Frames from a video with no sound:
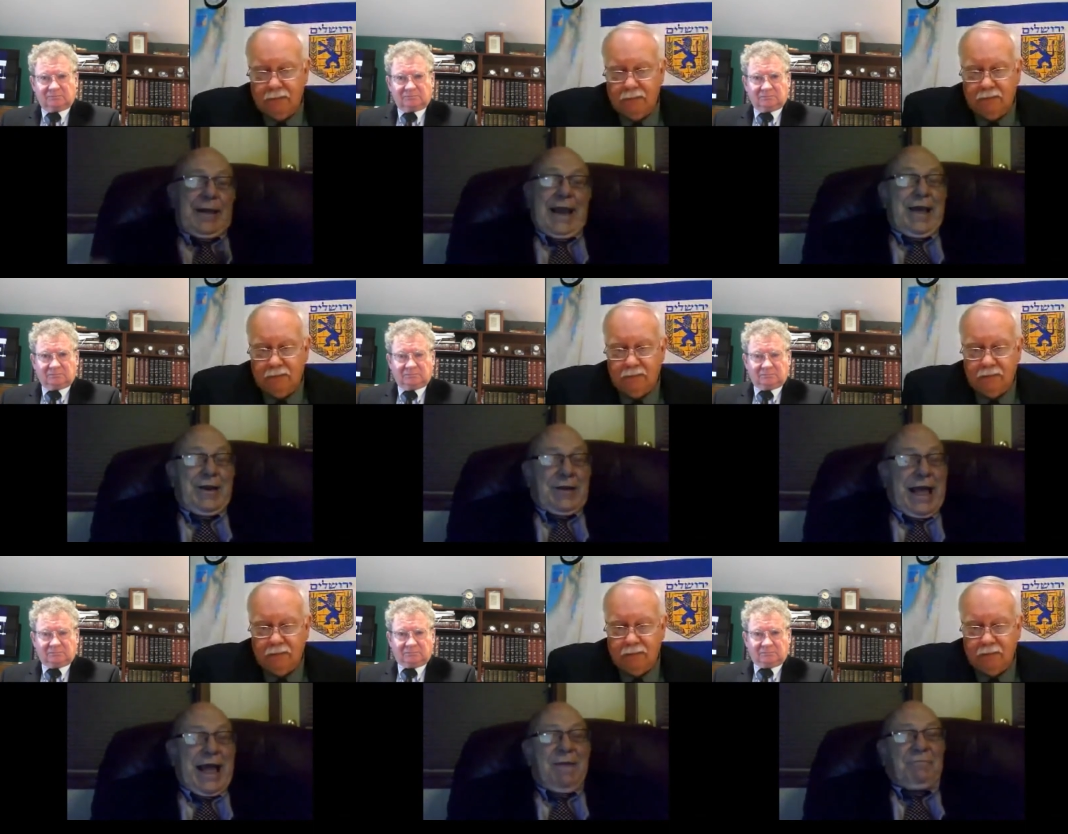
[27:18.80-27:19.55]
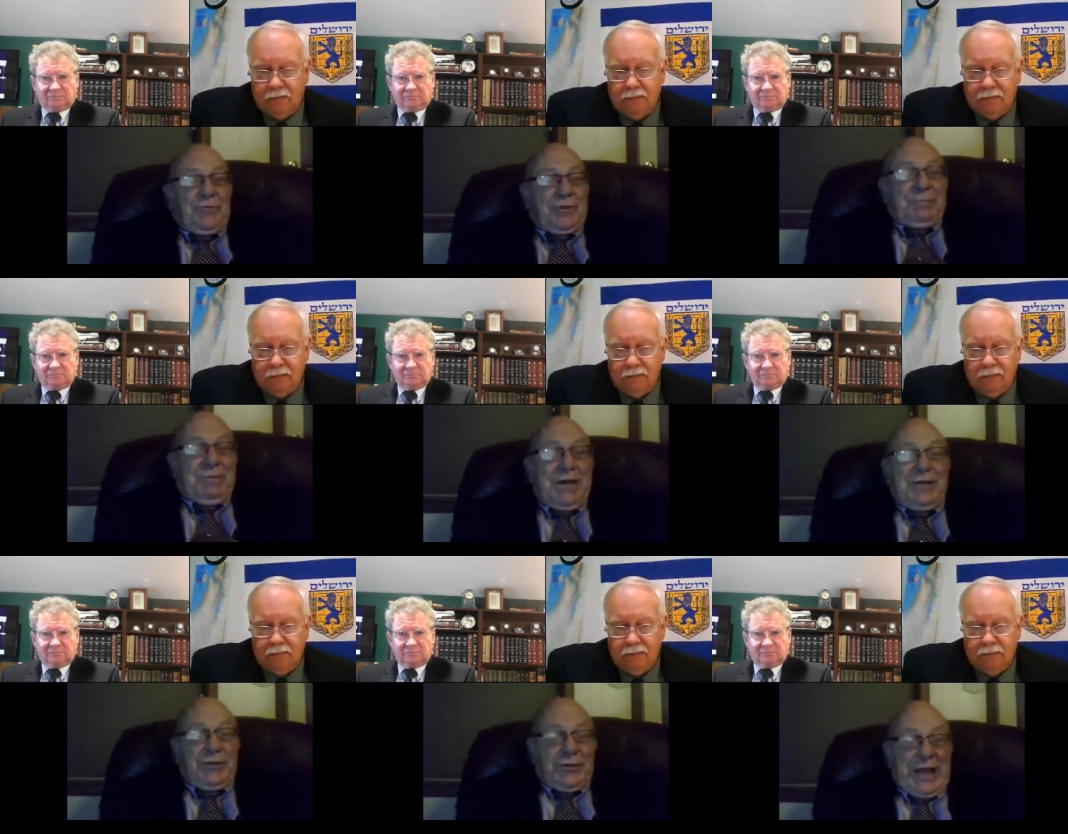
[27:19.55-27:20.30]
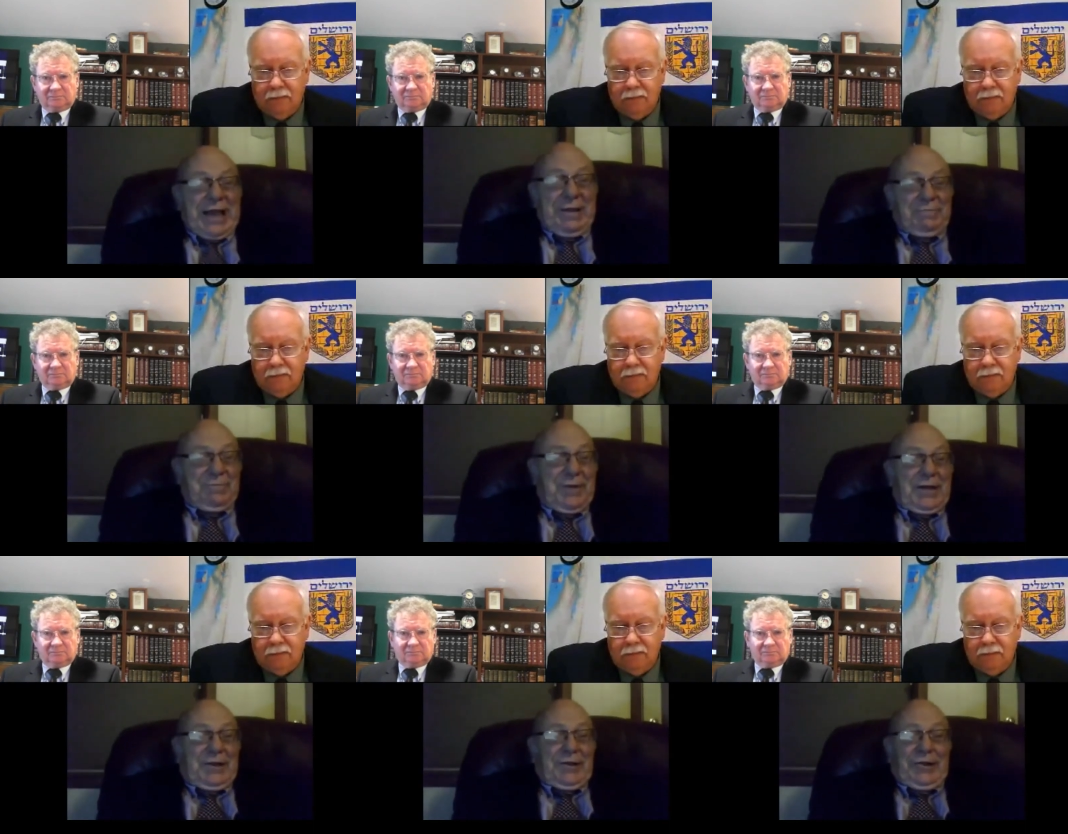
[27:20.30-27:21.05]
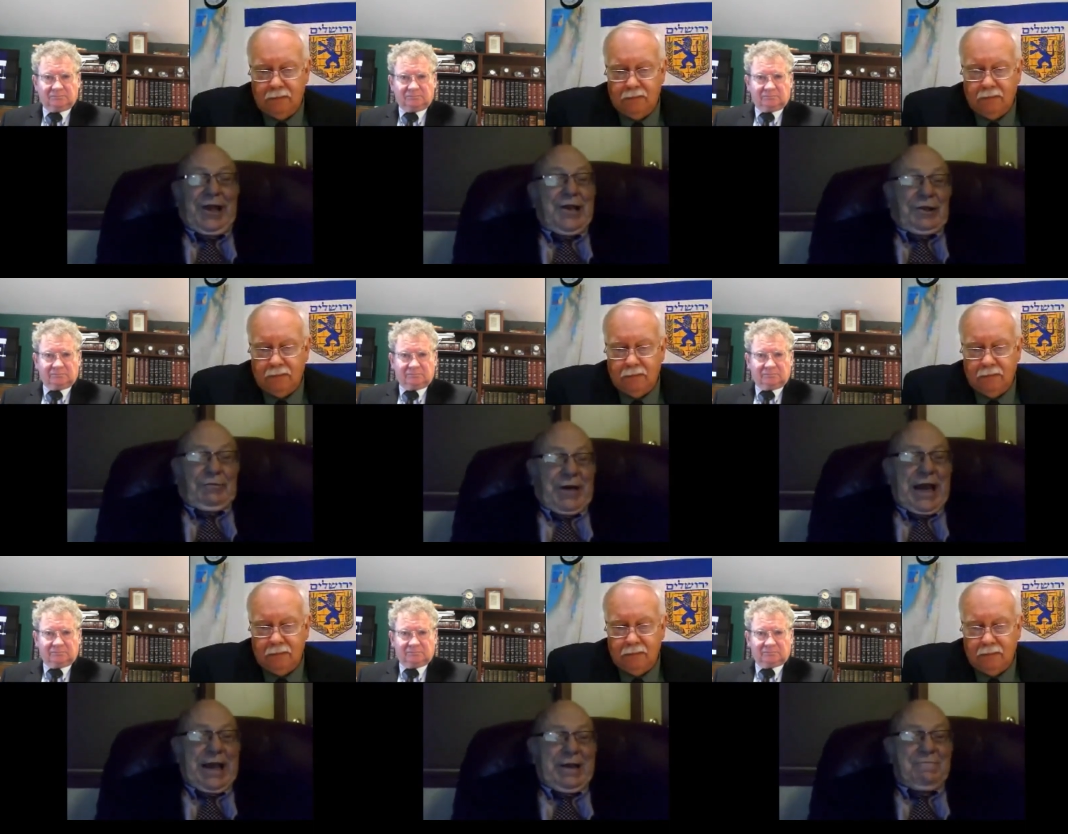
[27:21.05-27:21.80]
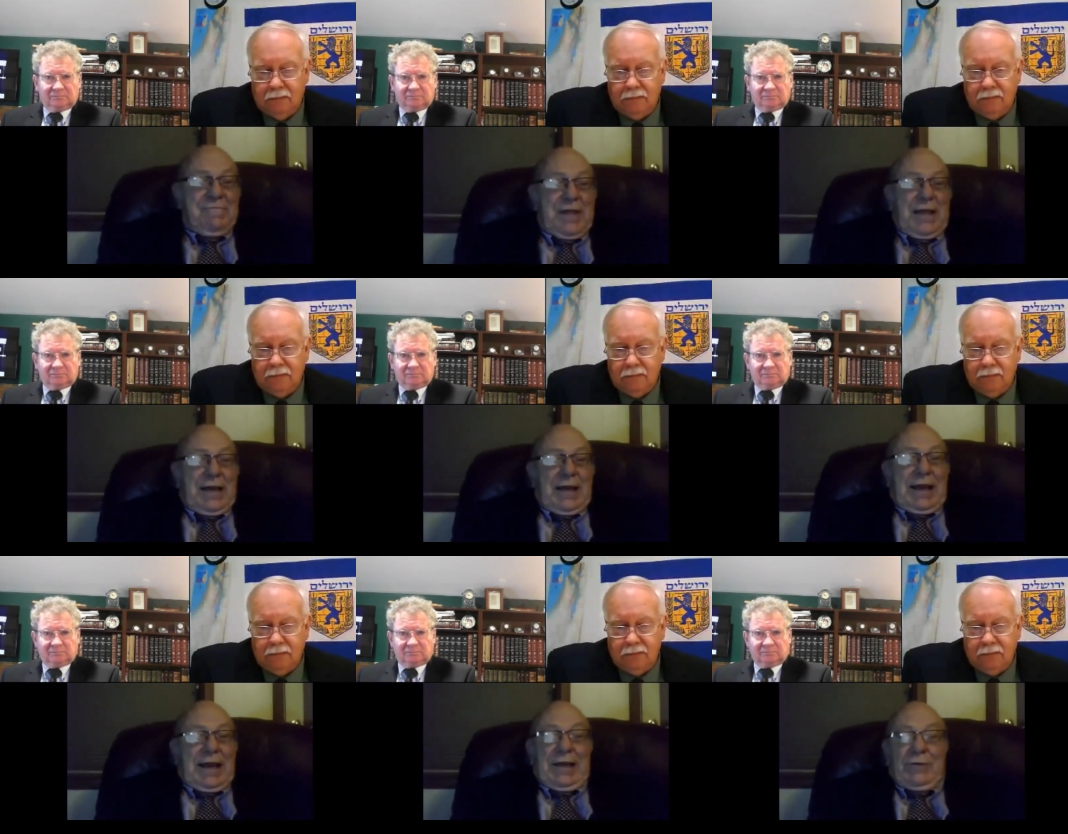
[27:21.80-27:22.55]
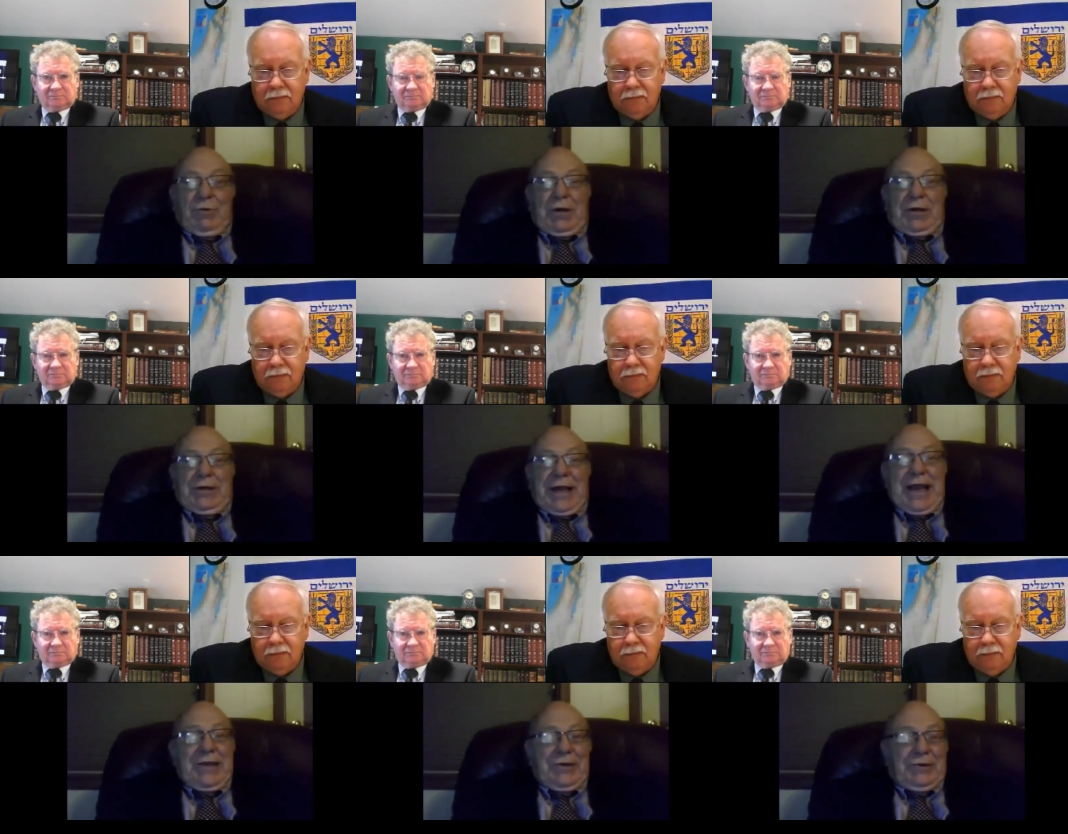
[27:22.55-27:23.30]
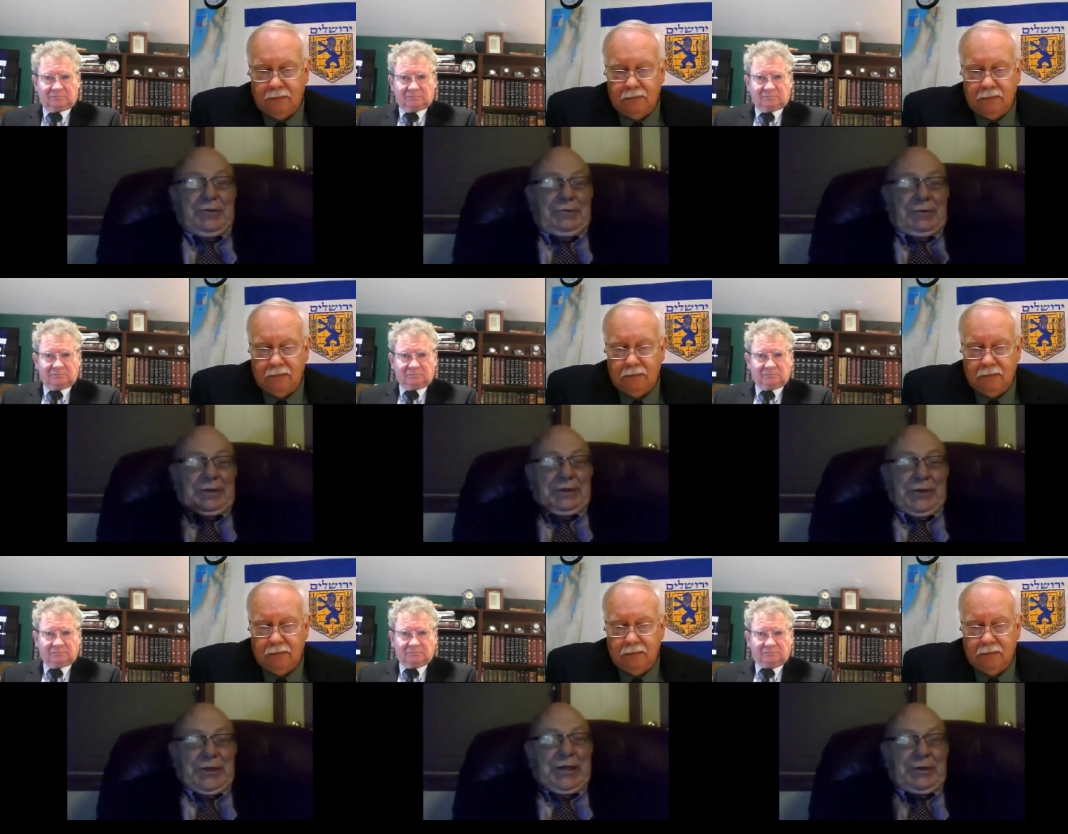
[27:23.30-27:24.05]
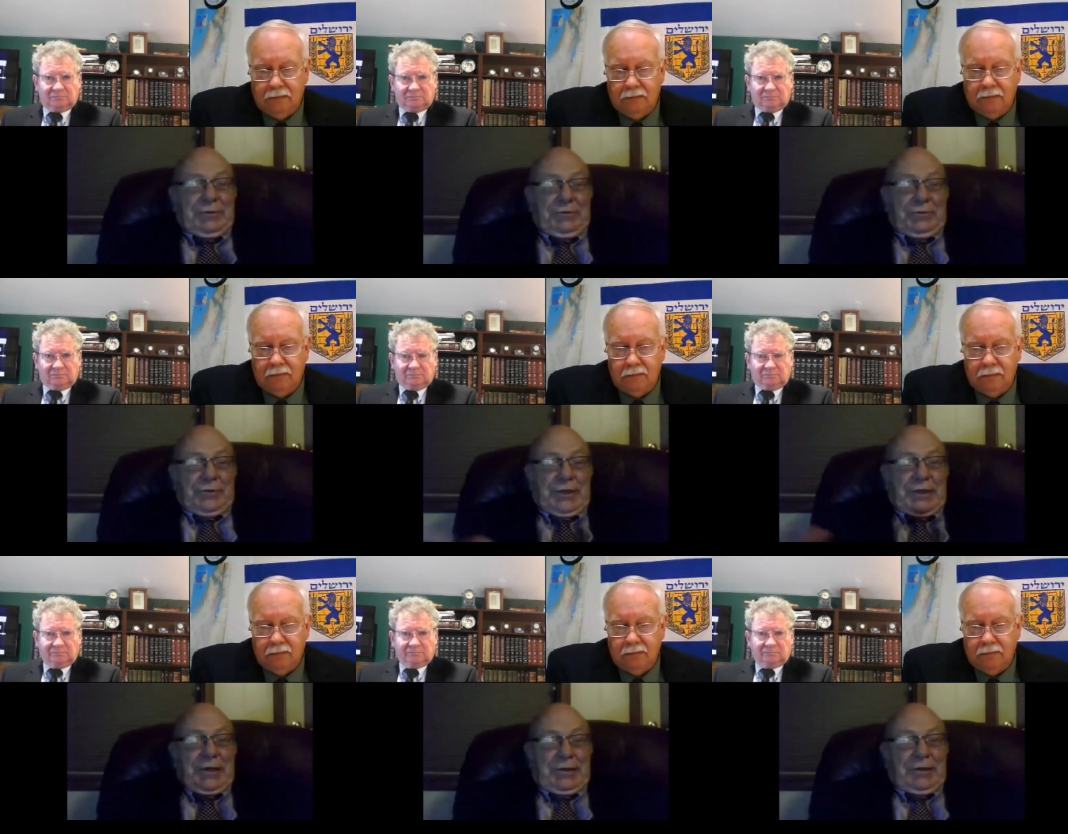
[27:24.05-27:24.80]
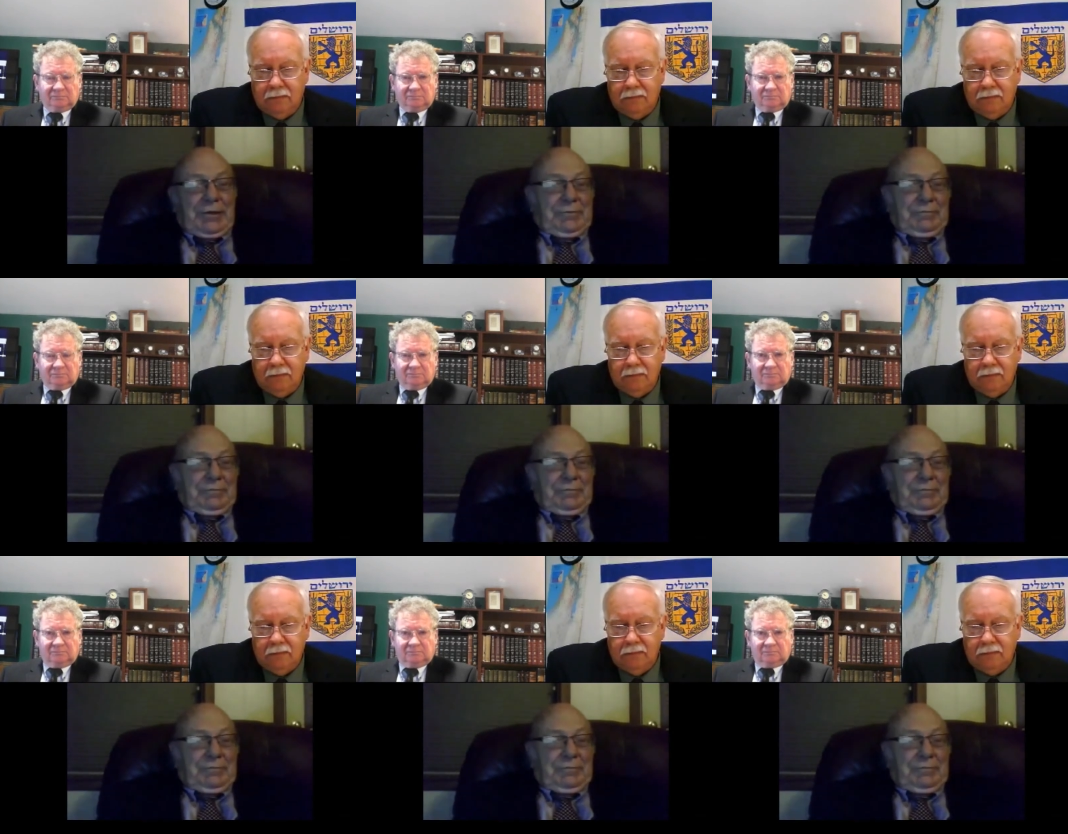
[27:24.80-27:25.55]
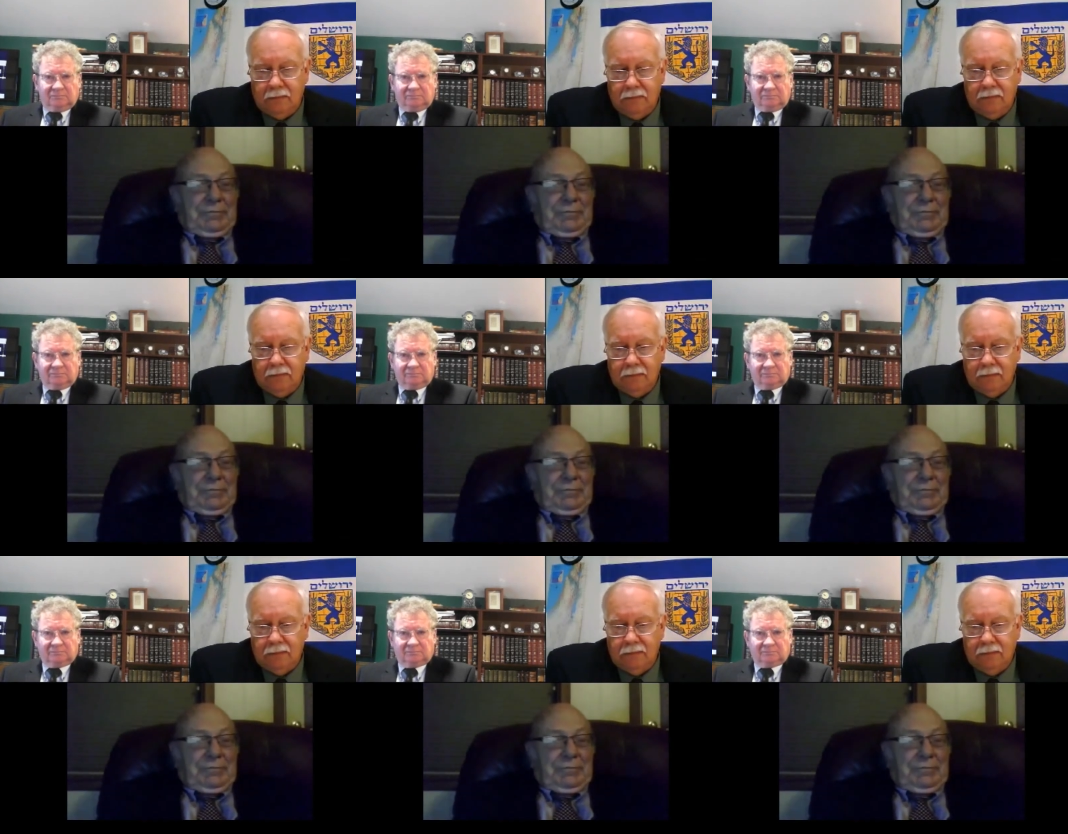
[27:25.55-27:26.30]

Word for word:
Speaker 1: and it happens to be the same length of time as what Daniel, Ezekiel's uh, contemporary,